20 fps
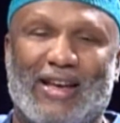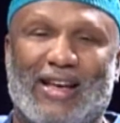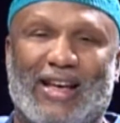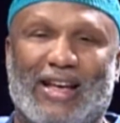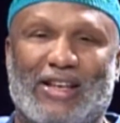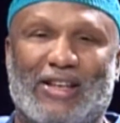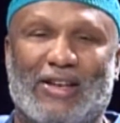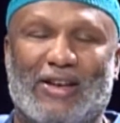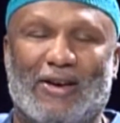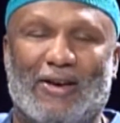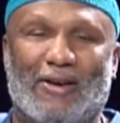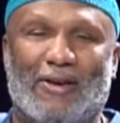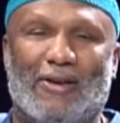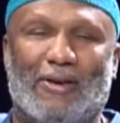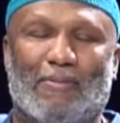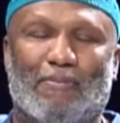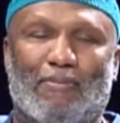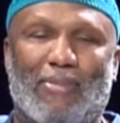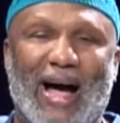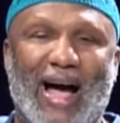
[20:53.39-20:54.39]
And you're
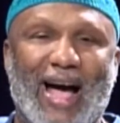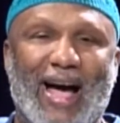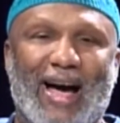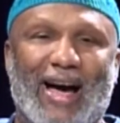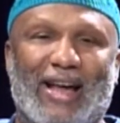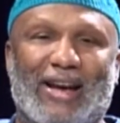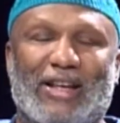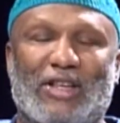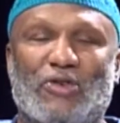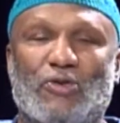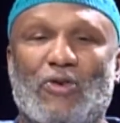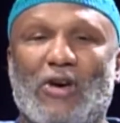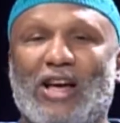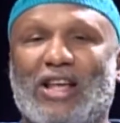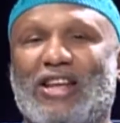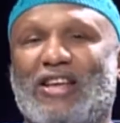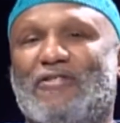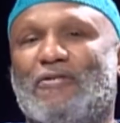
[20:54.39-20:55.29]
buying and you ain't